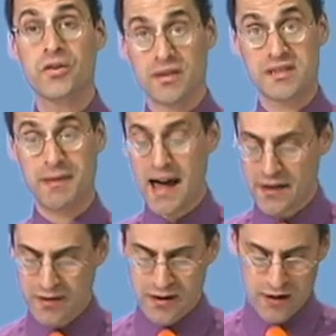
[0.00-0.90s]
So what's the
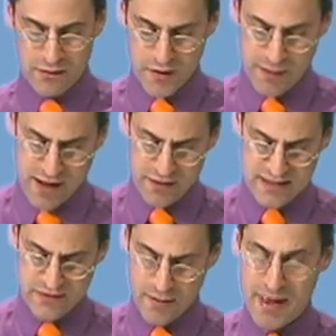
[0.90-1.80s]
pattern? Well, the pattern
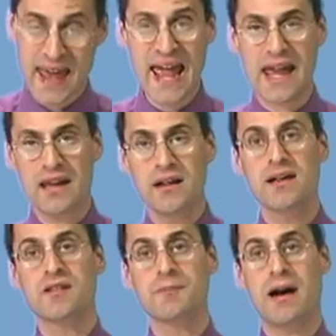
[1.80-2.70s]
is if I'm at n,
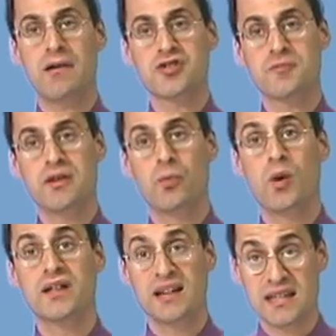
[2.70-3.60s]
the power should be
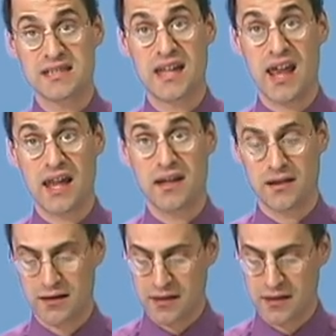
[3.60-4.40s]
1 less than n.